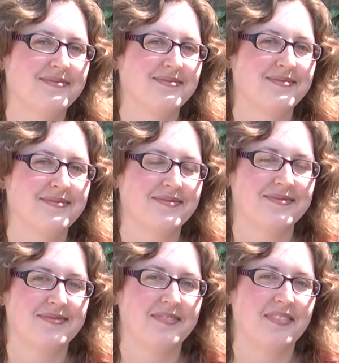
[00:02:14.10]

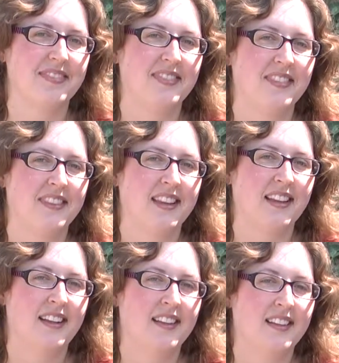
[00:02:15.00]

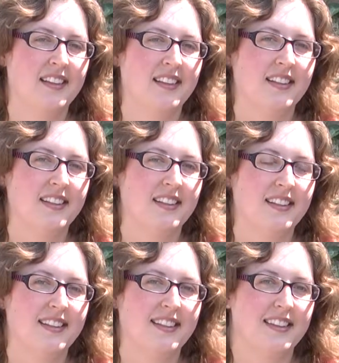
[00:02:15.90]

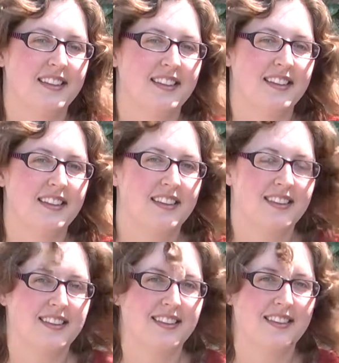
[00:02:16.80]

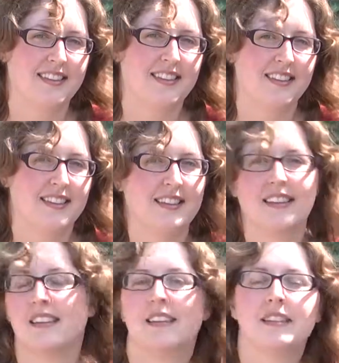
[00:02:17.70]

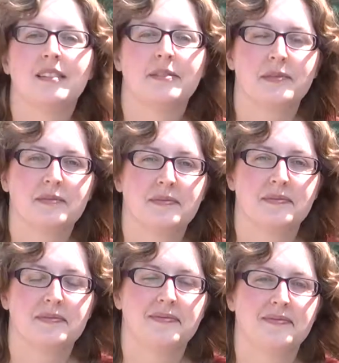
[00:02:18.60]

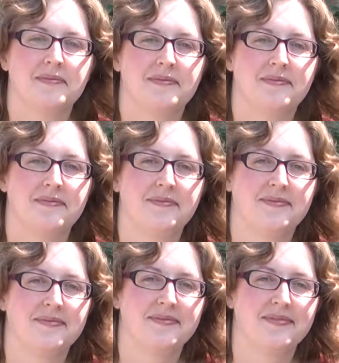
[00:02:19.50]

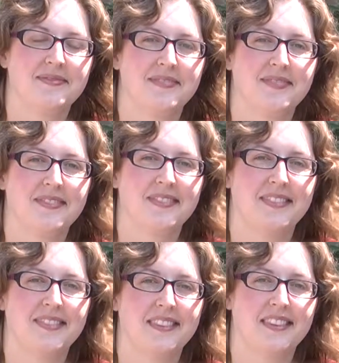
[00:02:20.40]
No words are spoken by the person on screen.